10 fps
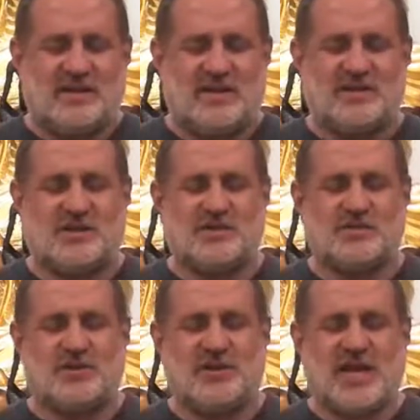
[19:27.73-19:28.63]
So
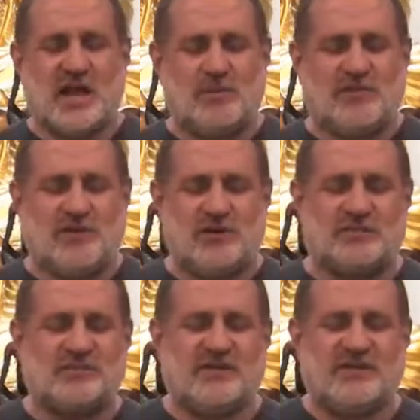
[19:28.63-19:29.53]
it's really
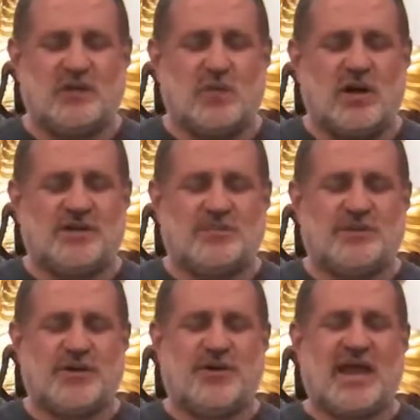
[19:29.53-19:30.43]
helpful, if you want to
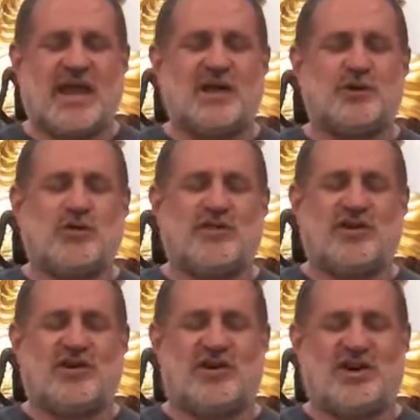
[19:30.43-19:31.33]
put your hand over
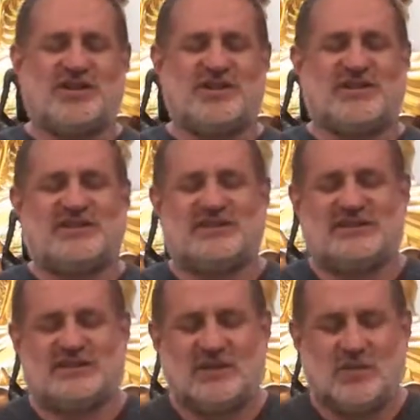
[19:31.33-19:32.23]
your heart
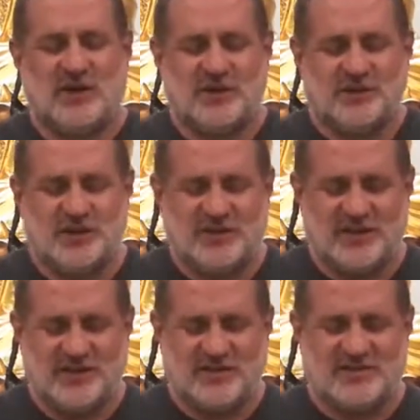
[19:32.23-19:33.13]
while you're doing
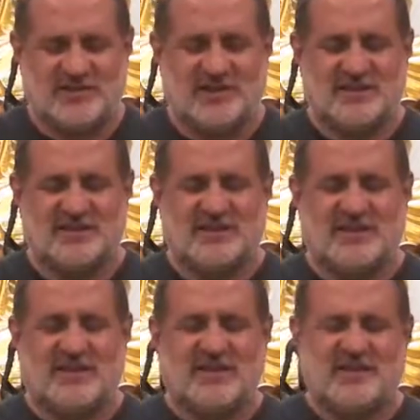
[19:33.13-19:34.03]
this,
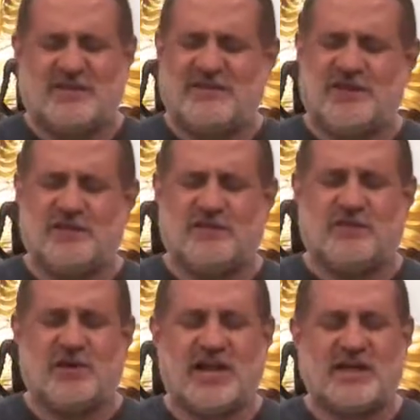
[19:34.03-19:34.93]
to feel
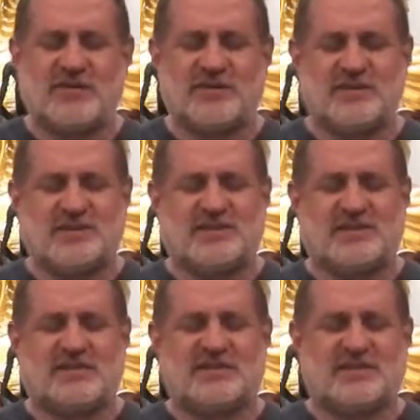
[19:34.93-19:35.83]
for any
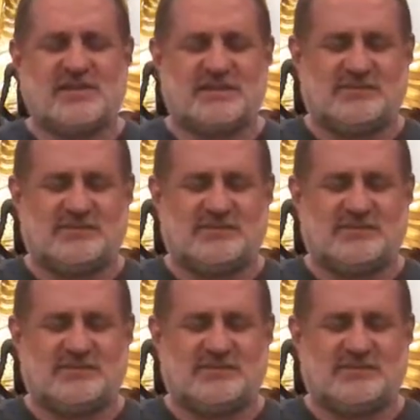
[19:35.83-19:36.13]
resistance